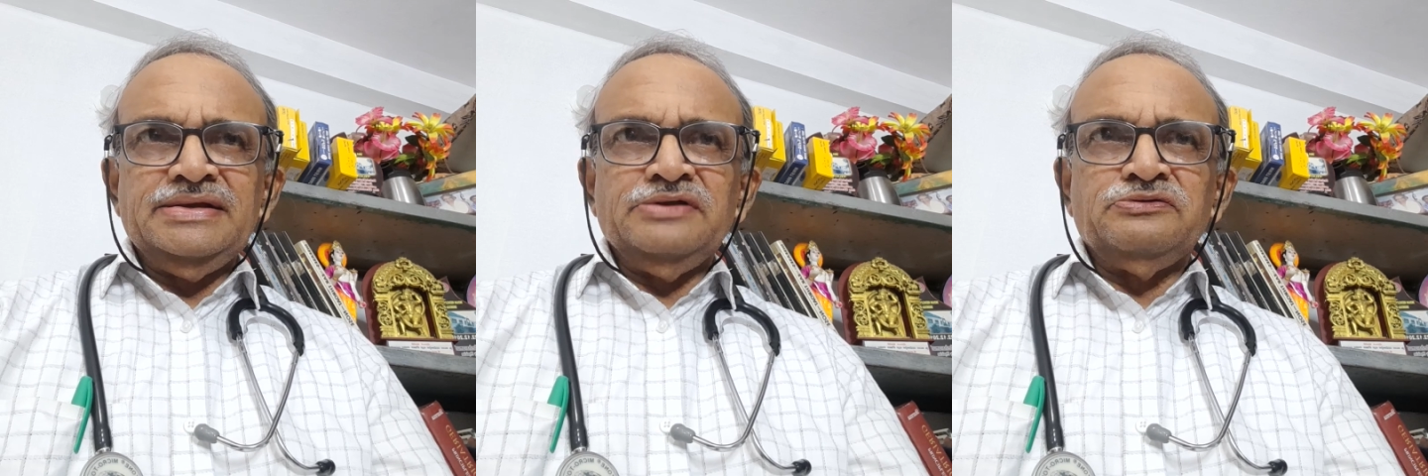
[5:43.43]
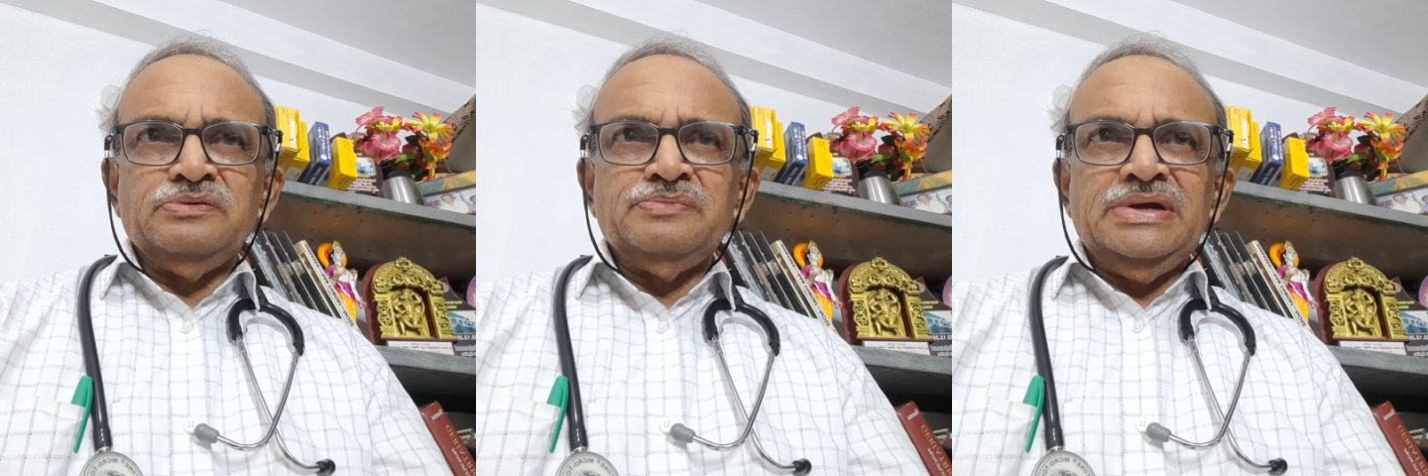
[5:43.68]

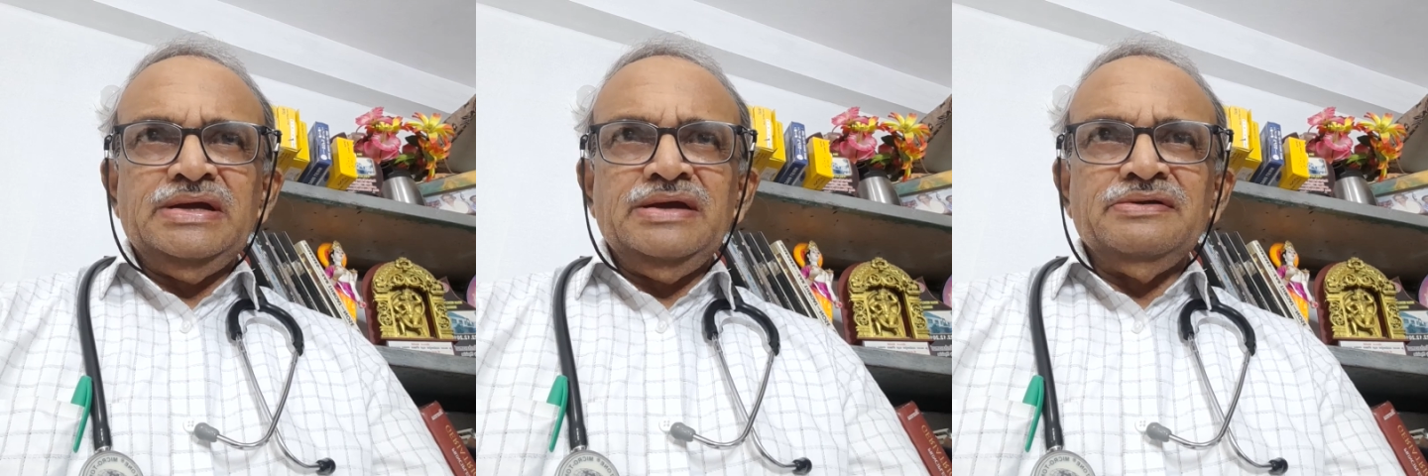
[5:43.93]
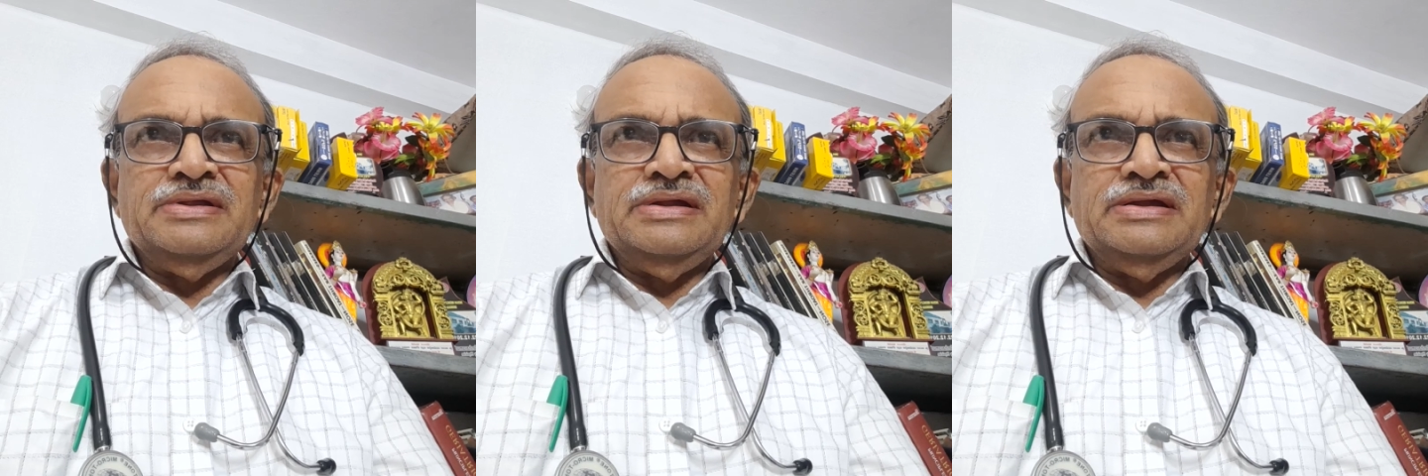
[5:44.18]
It should be
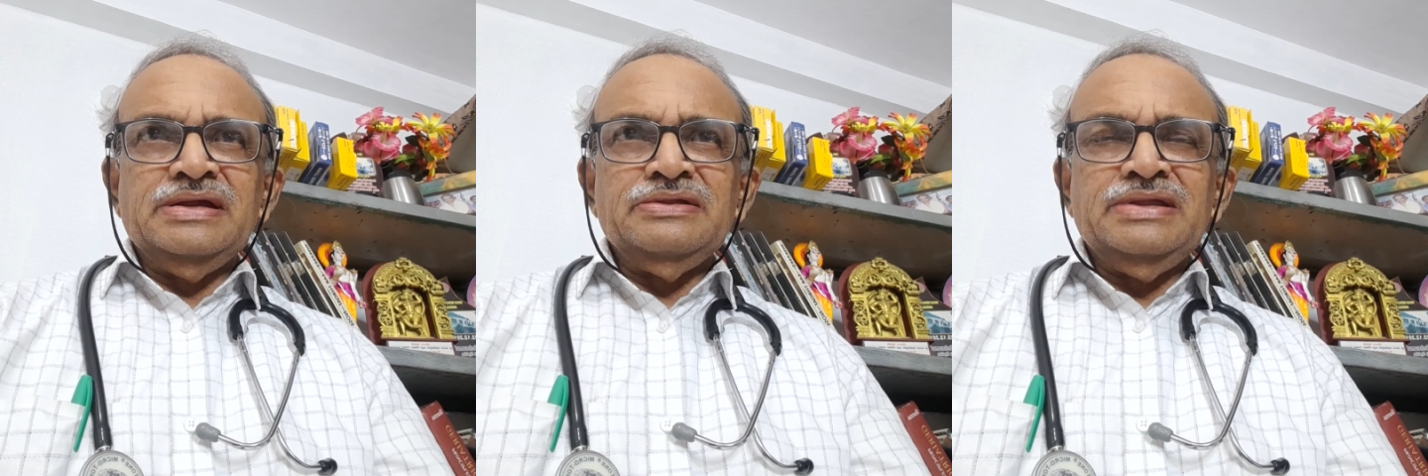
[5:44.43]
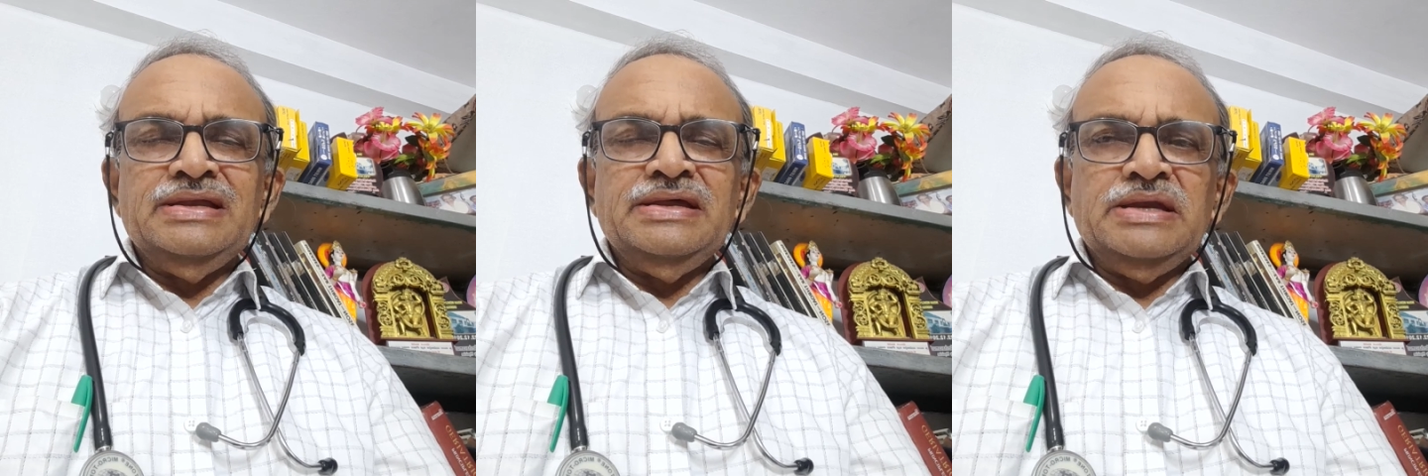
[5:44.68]

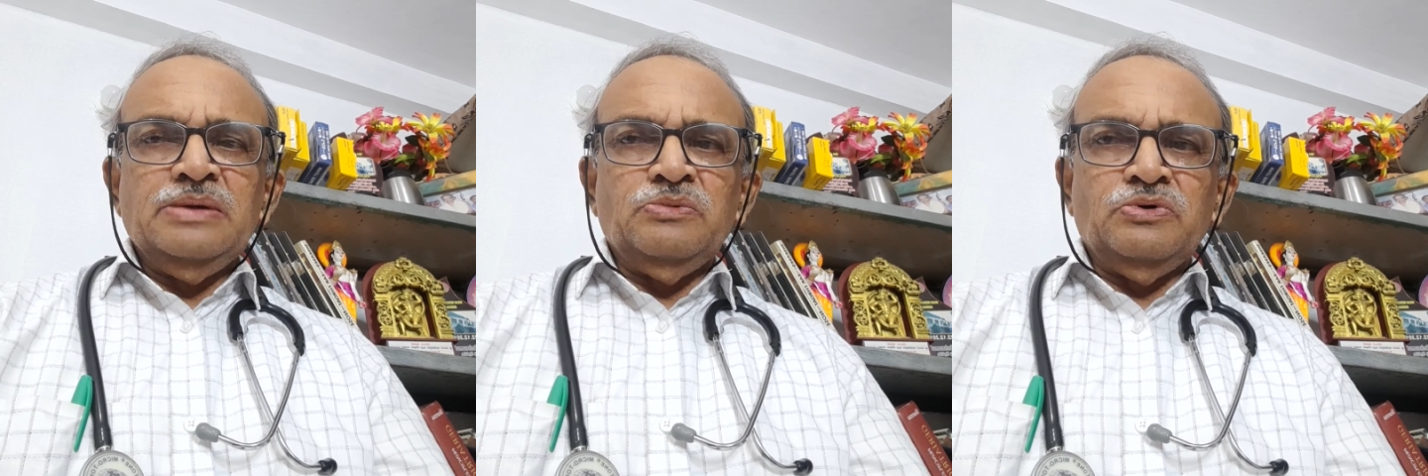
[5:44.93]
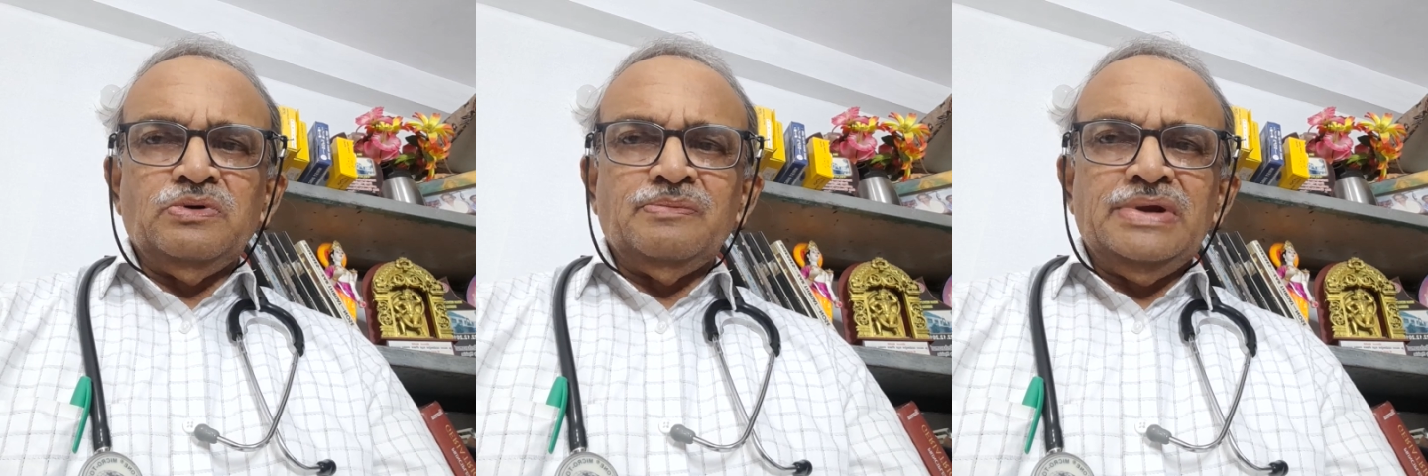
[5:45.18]
easily
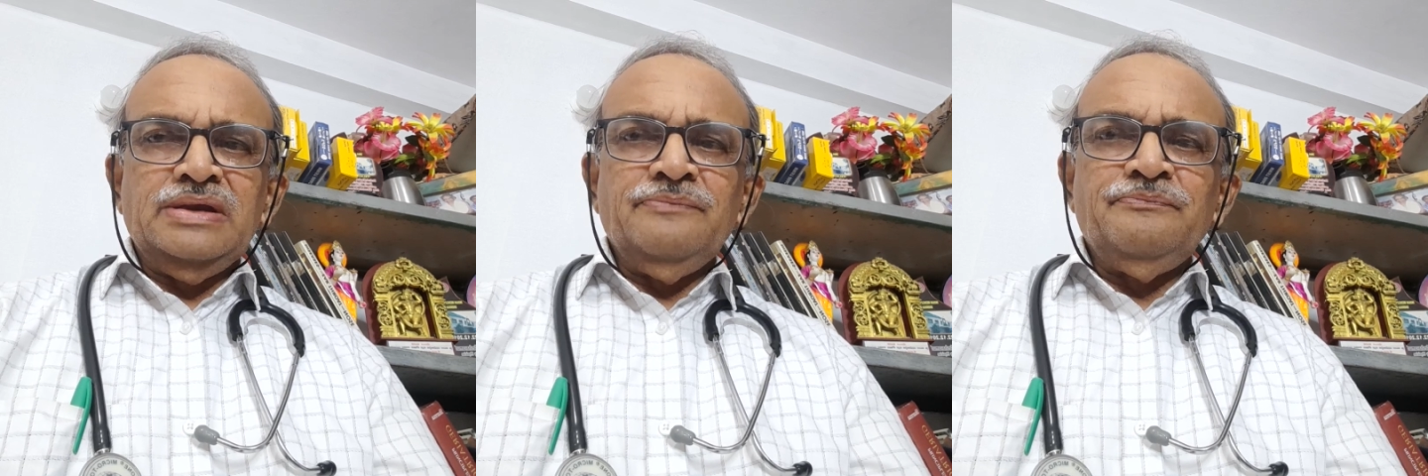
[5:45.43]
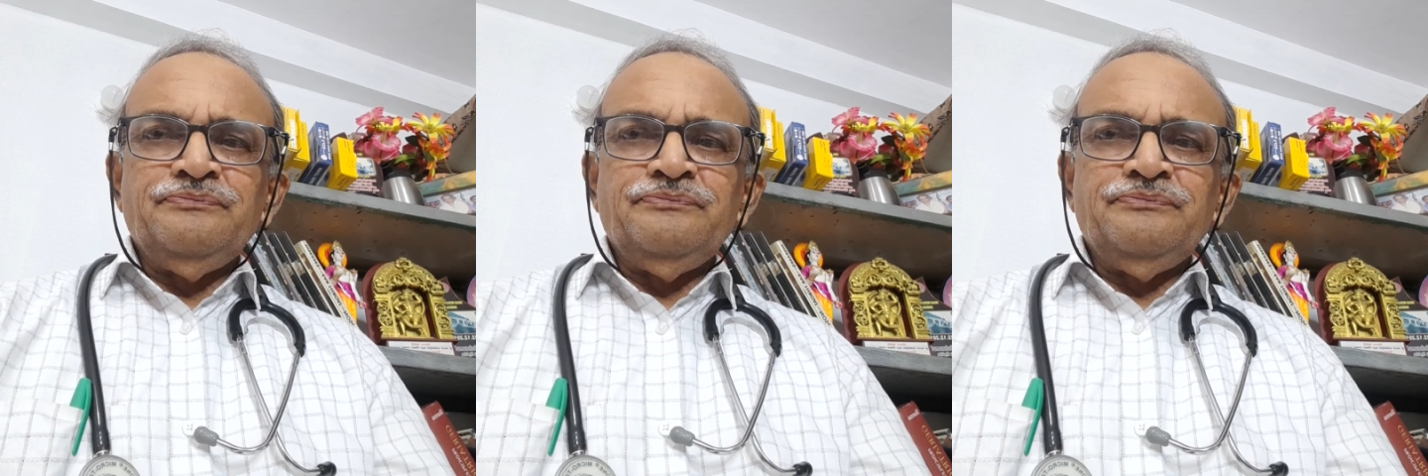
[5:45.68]
removable.